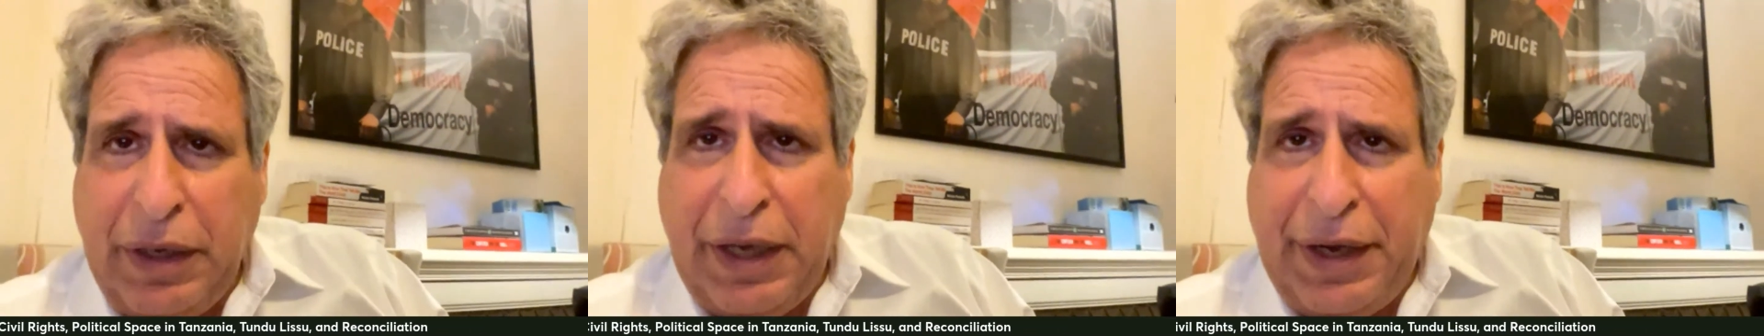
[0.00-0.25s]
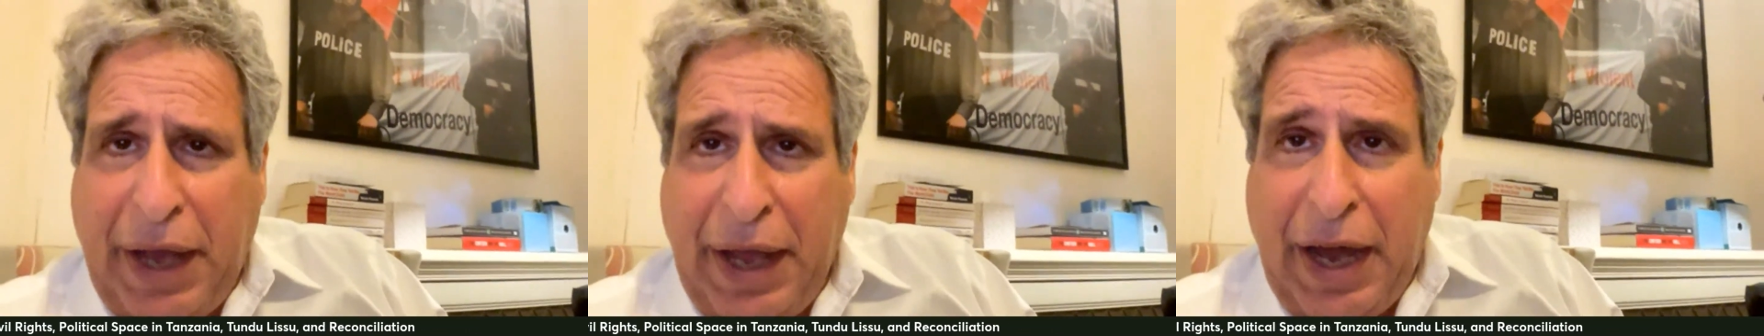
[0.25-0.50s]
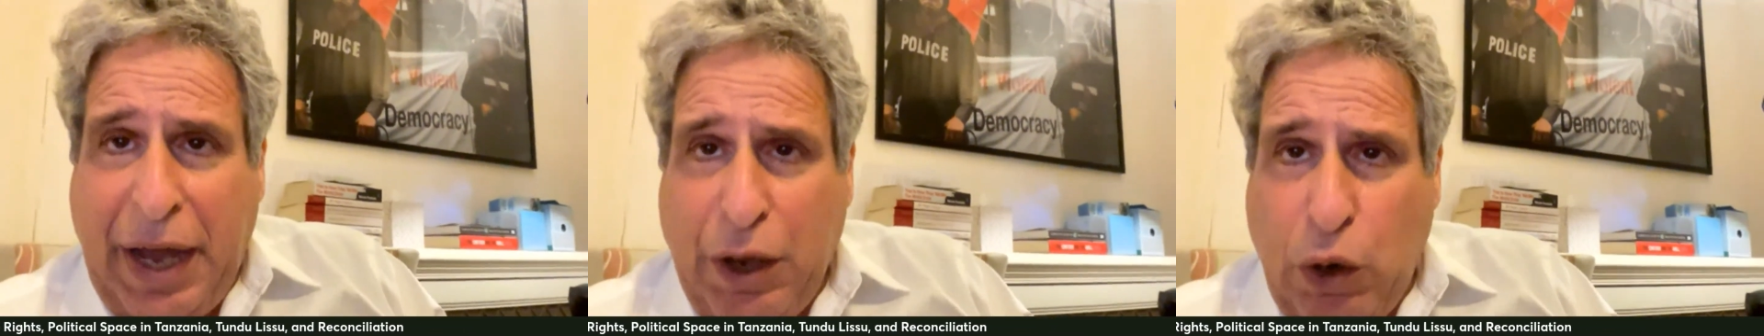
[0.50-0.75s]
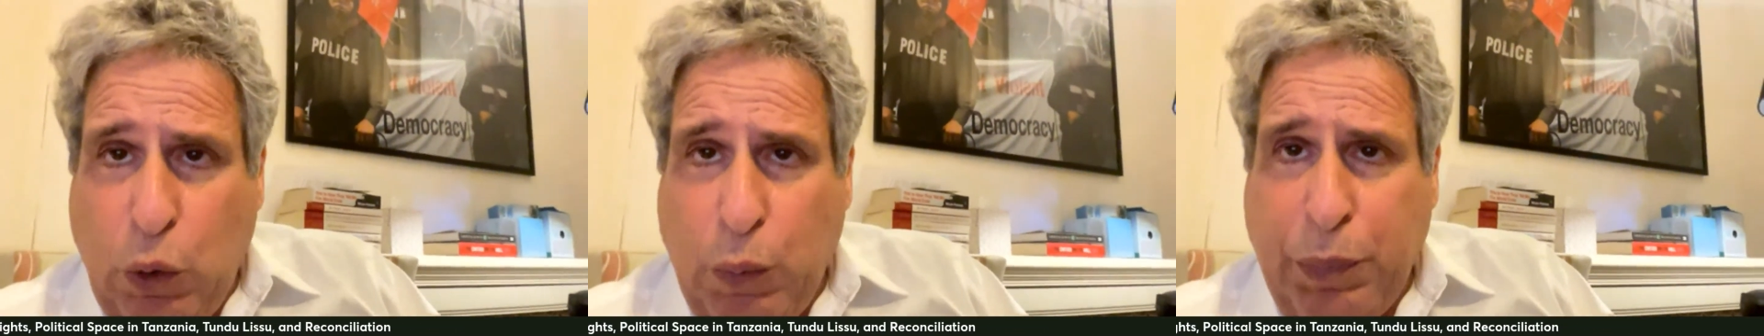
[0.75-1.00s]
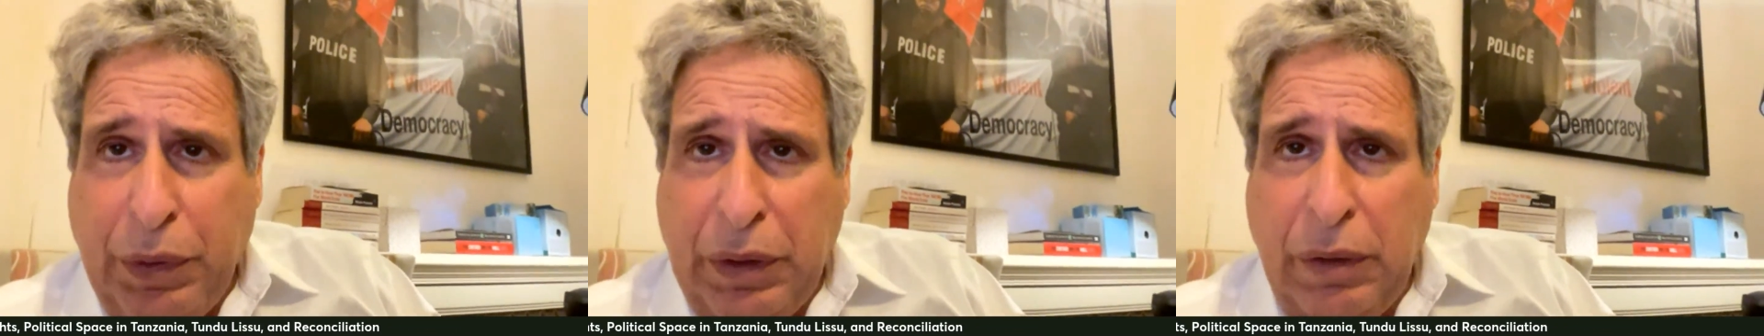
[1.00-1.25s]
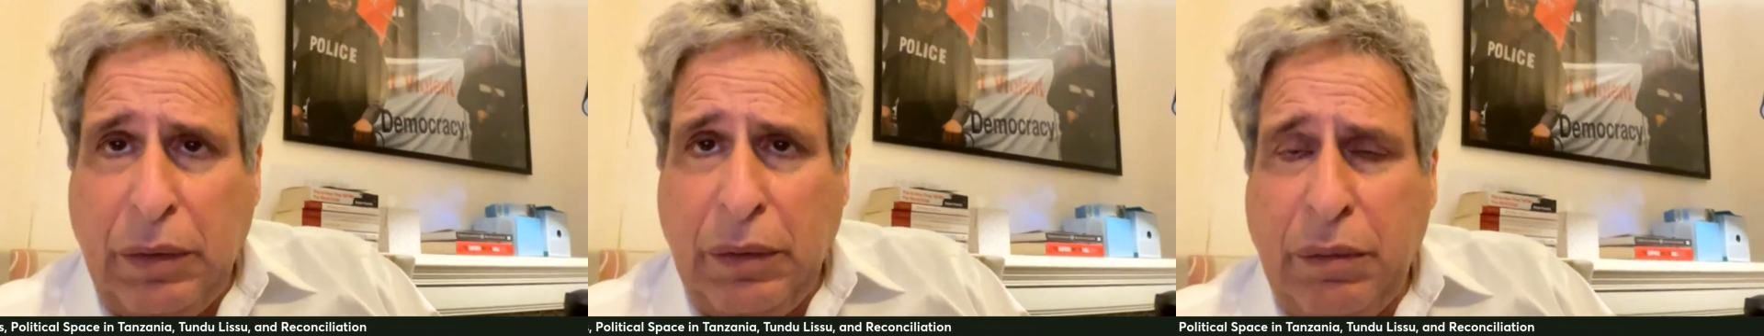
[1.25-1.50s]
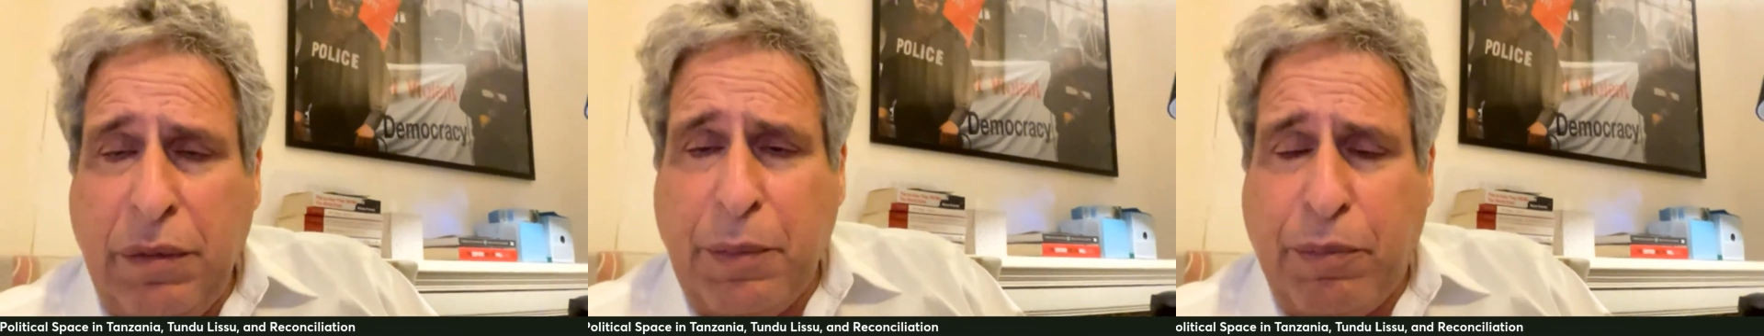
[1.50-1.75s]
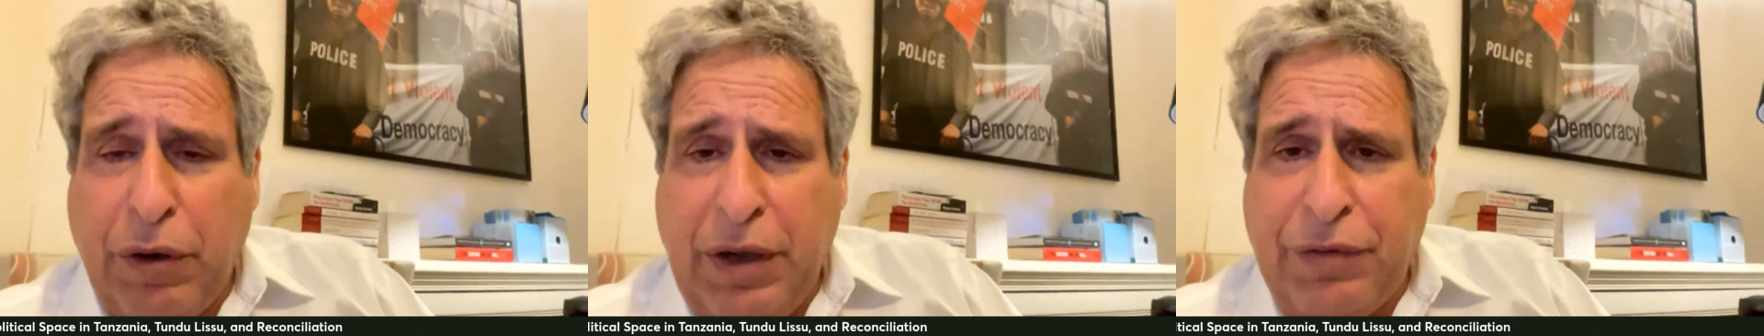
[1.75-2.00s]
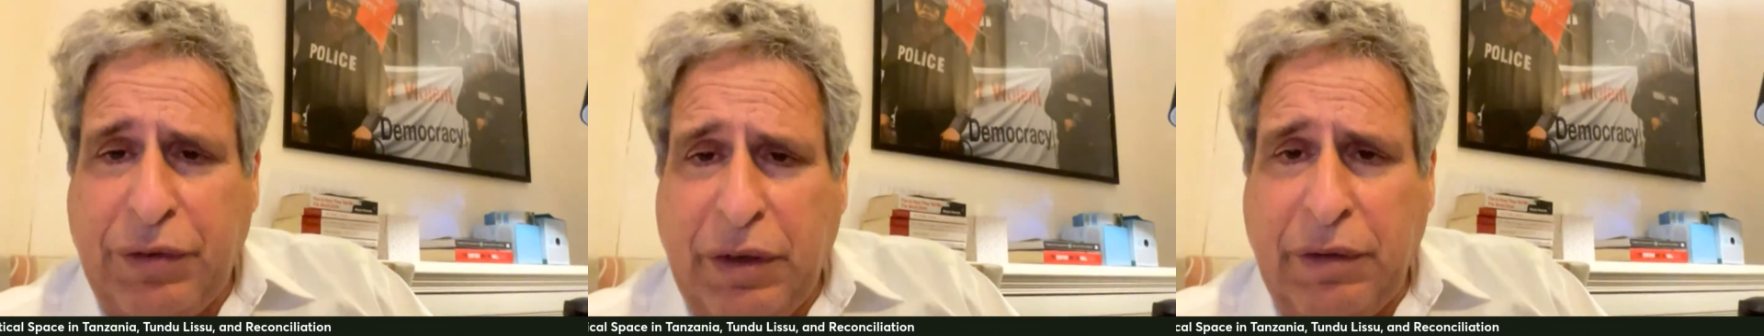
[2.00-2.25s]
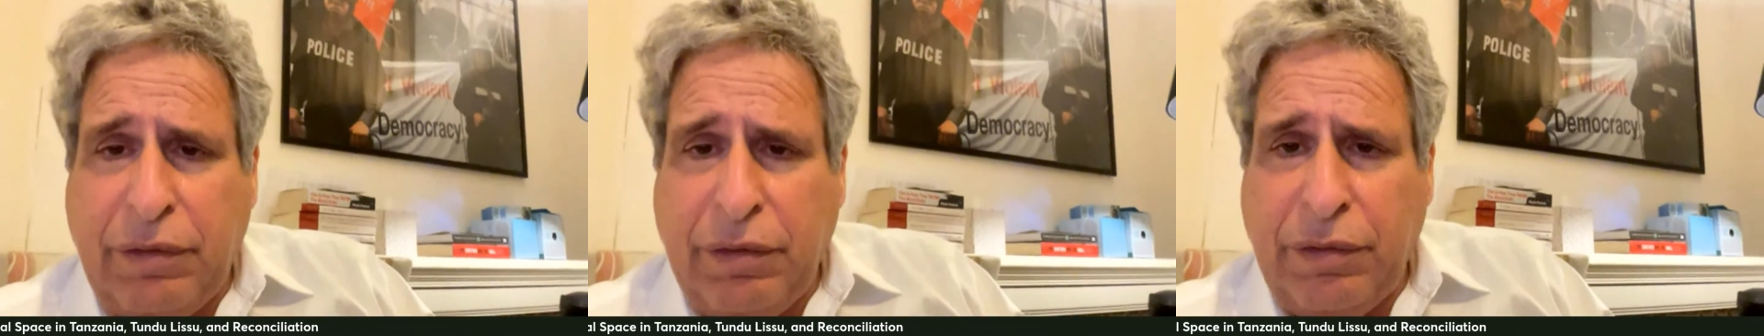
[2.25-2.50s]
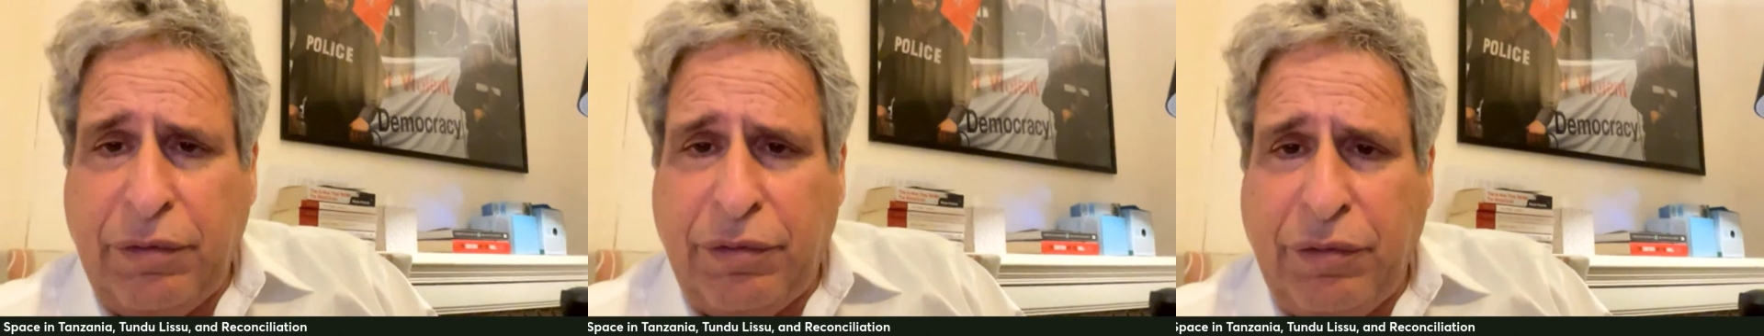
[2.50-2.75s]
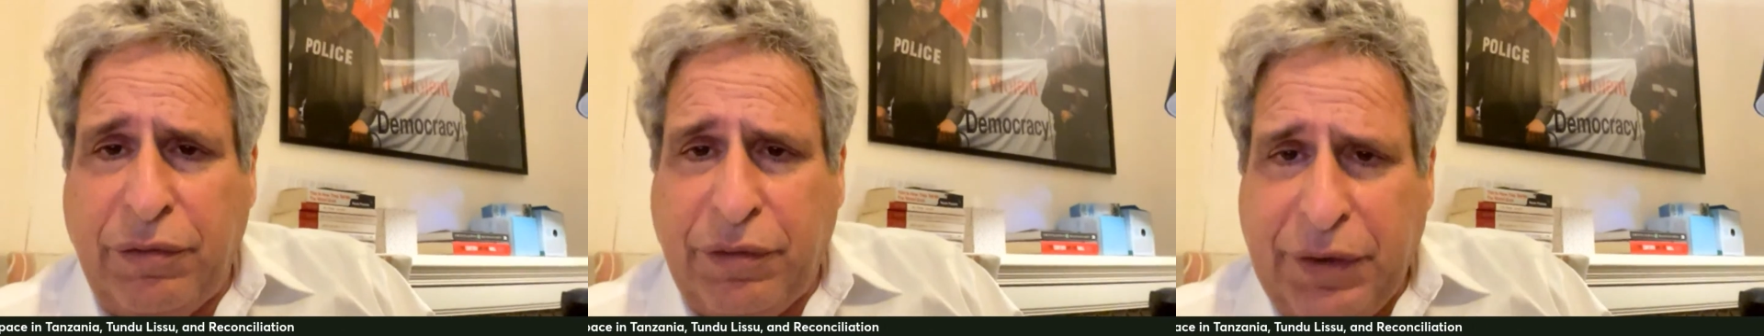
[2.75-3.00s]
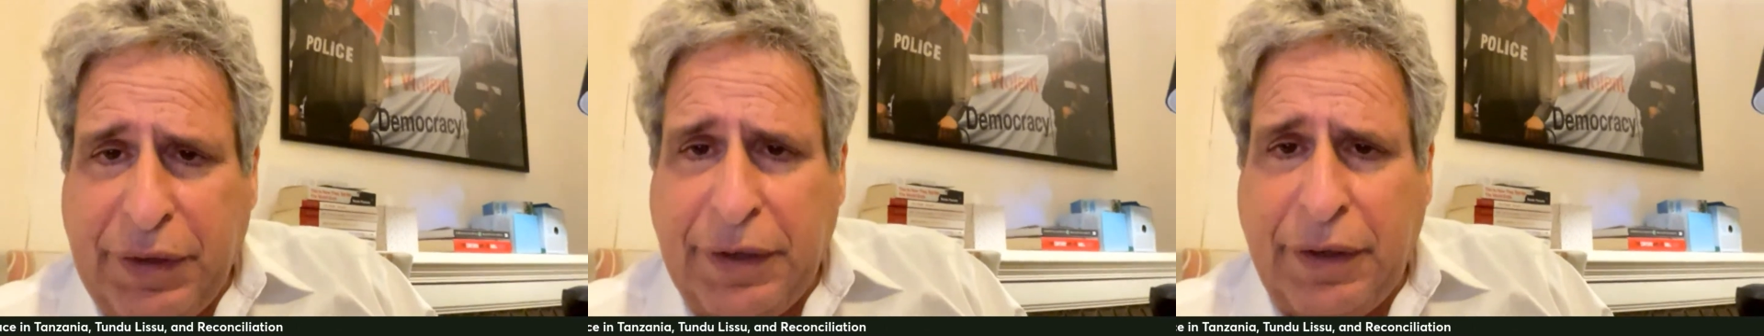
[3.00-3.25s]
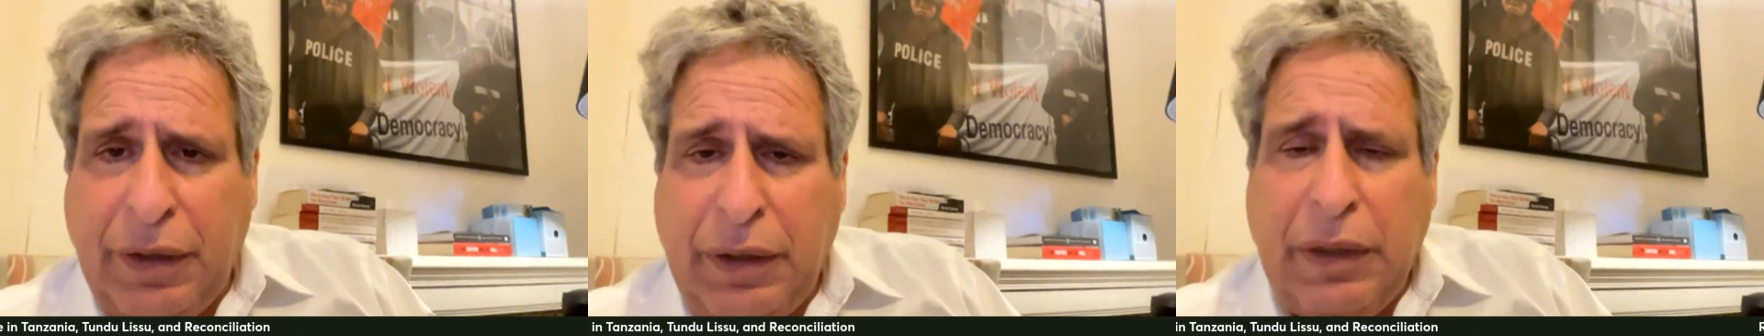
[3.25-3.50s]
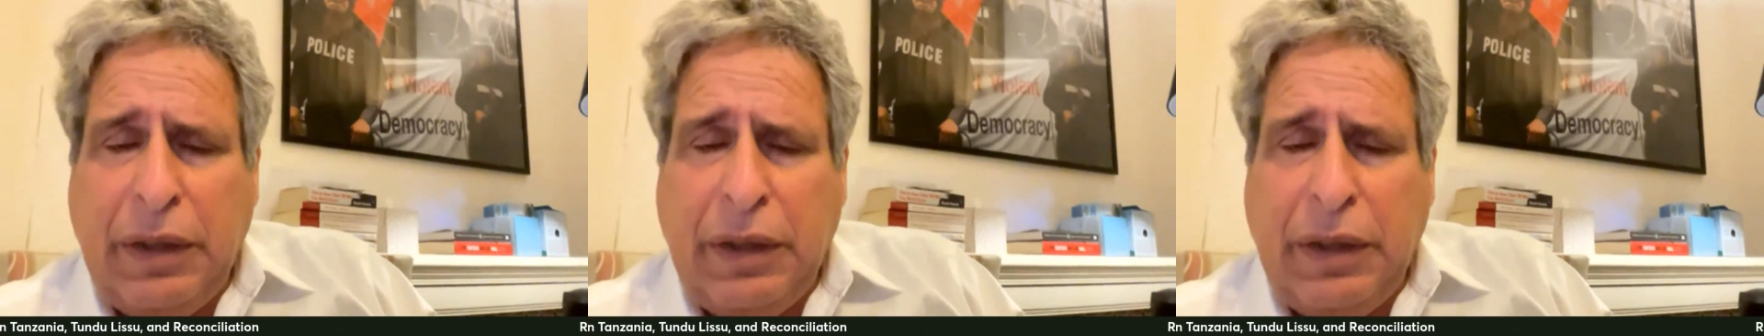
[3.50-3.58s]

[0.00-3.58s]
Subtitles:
And I hope the president is sincere.